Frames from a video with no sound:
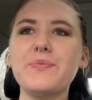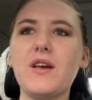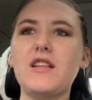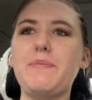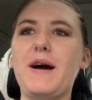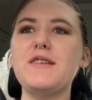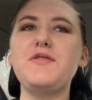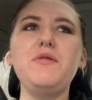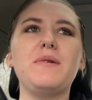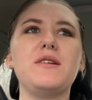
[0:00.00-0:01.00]
The past
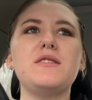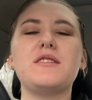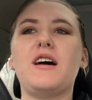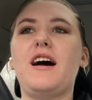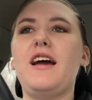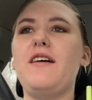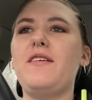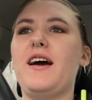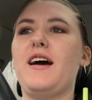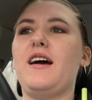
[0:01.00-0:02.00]
few months, I have
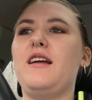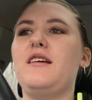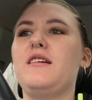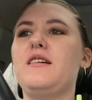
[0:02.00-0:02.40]
had